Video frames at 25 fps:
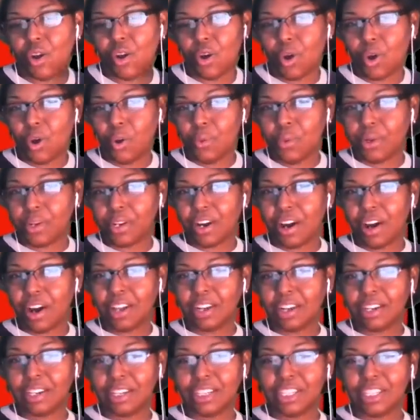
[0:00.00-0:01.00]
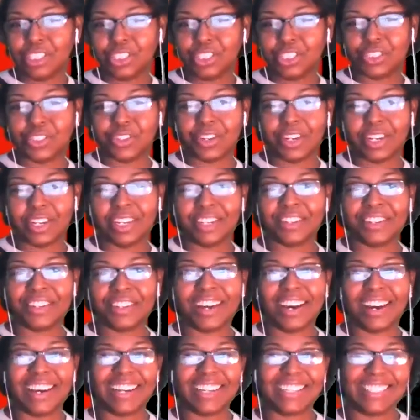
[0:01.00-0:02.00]
Go and unleash your inner
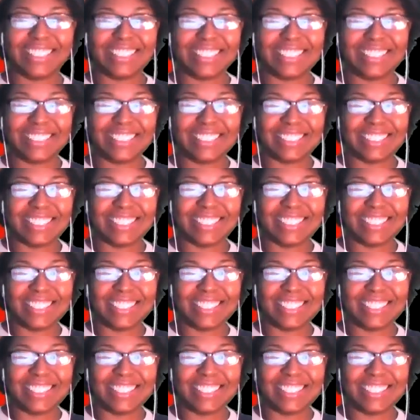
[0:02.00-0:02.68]
goddess.